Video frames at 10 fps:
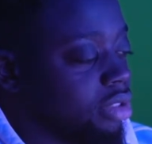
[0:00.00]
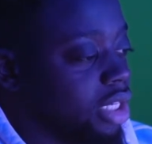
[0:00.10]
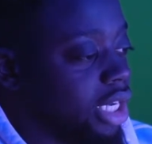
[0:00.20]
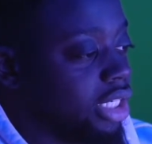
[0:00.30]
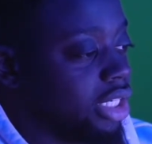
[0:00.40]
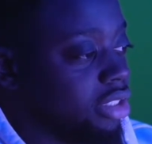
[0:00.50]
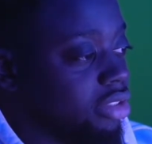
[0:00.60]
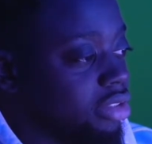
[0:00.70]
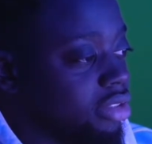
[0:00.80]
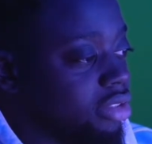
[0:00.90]
and then
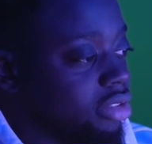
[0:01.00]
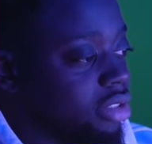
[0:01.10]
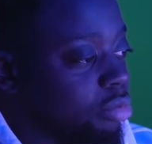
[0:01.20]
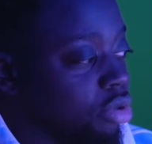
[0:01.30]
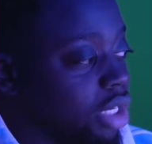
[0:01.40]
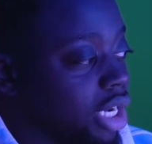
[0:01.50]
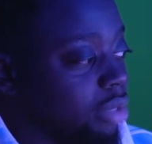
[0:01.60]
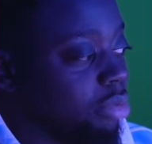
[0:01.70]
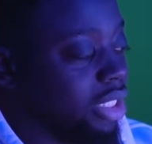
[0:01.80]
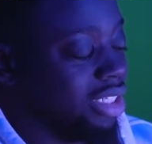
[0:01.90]
put that
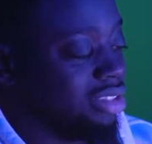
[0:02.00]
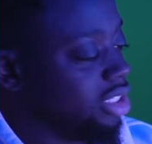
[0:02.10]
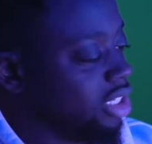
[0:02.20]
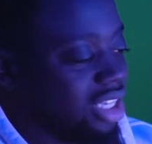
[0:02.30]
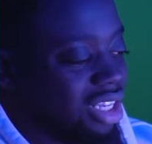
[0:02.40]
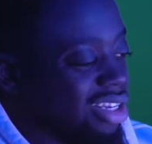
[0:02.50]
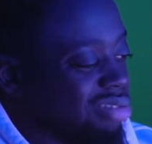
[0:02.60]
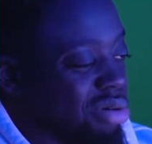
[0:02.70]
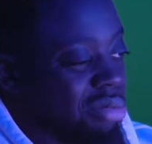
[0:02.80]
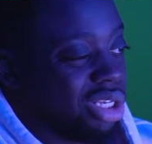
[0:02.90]
up, and then
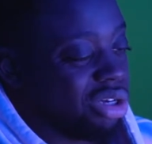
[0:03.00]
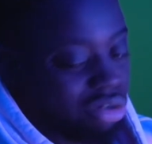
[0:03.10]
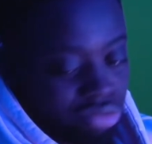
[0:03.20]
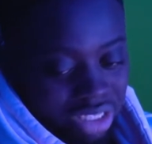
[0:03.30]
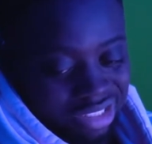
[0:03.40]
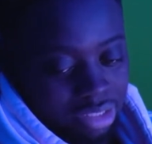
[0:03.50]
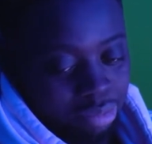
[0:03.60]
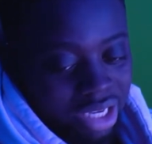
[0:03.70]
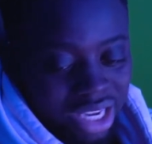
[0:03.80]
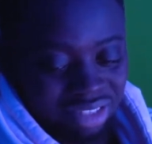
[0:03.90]
probably go rest up
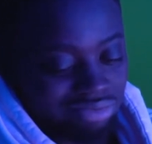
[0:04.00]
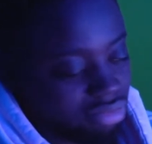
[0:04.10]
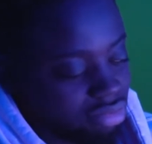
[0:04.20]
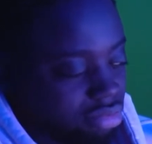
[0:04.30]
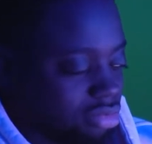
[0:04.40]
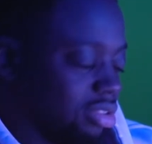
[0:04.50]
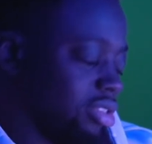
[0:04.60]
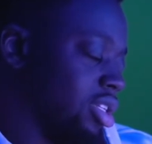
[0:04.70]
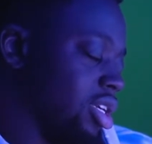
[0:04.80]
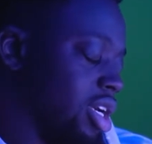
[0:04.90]
again.
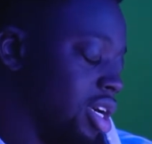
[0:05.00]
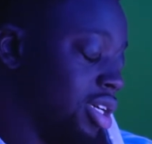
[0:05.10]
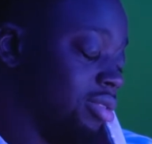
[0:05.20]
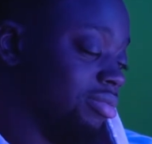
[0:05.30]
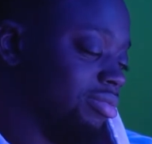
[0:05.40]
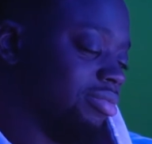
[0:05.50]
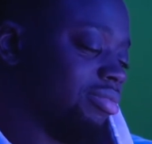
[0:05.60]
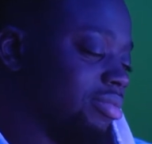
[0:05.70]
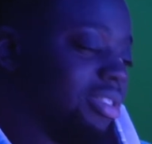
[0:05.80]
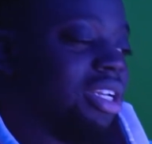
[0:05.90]
Uh,
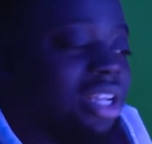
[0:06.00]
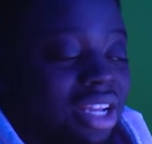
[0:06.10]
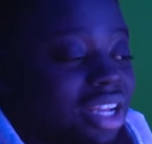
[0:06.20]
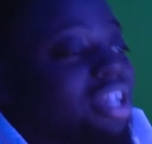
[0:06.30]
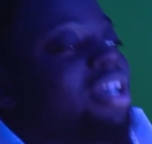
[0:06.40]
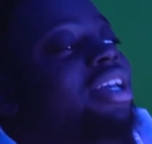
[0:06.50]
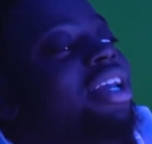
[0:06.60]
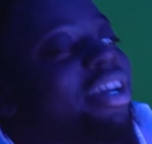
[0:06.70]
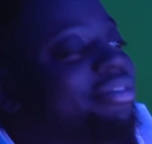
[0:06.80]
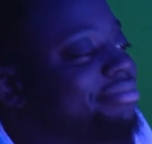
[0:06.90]

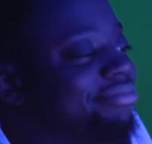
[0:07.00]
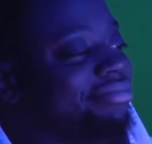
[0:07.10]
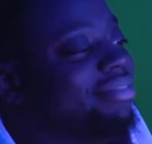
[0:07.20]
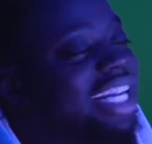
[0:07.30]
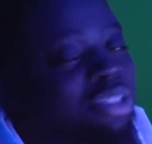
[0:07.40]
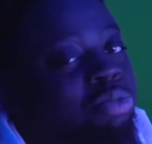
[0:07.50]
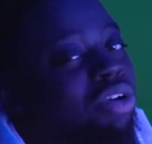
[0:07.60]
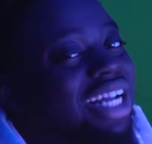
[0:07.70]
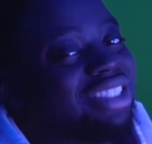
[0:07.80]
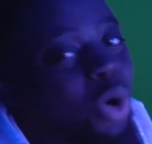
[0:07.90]
yeah that's
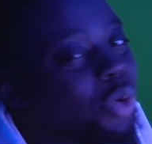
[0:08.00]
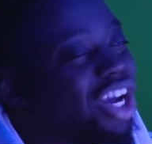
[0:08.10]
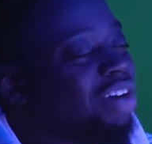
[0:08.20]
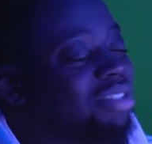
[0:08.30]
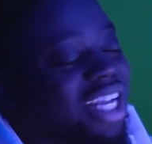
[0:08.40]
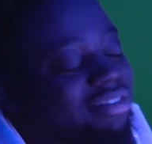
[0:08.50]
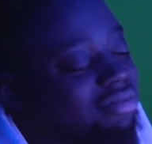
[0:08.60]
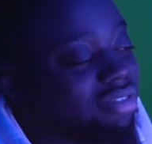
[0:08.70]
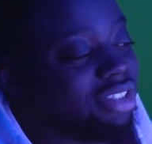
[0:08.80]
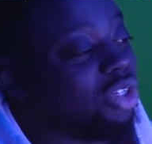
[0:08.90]
that's the only update.
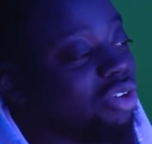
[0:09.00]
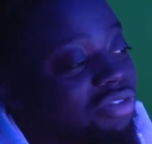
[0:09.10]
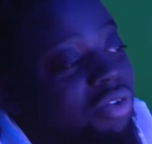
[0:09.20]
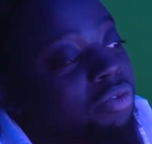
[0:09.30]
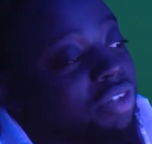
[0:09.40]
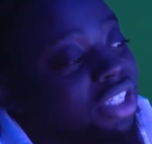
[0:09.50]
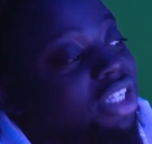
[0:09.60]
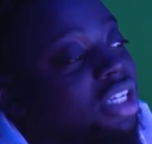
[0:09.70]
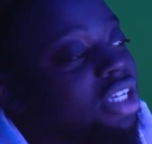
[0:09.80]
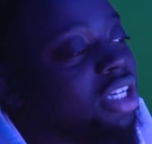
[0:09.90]
Still feel
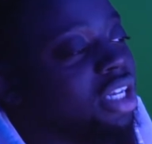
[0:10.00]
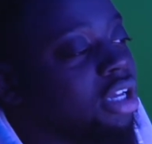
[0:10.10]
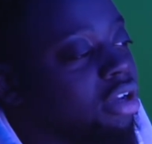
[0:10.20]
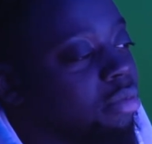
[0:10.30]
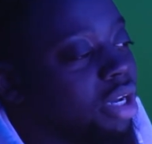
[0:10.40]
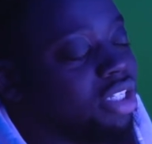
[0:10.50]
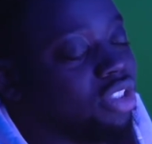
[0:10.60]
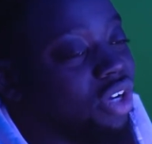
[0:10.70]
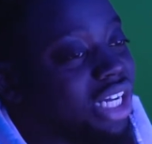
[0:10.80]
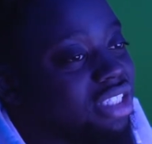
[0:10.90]
fatigue, but it's
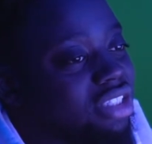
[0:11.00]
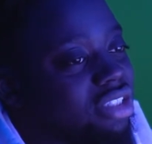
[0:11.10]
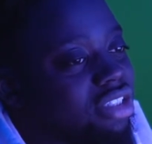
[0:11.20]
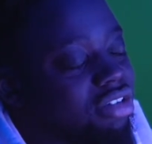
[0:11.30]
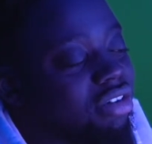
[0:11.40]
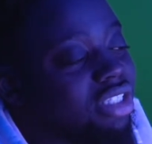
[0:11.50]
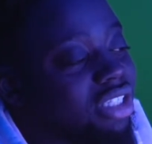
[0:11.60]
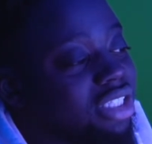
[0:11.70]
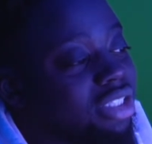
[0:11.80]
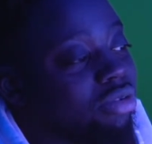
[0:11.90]
not as crazy
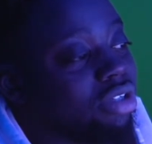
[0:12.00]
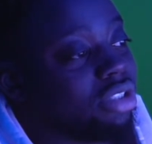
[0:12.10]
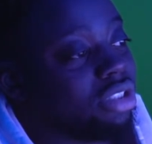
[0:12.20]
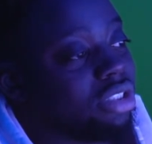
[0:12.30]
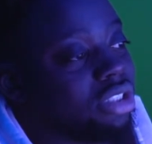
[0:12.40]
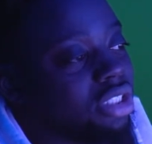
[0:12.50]
as it was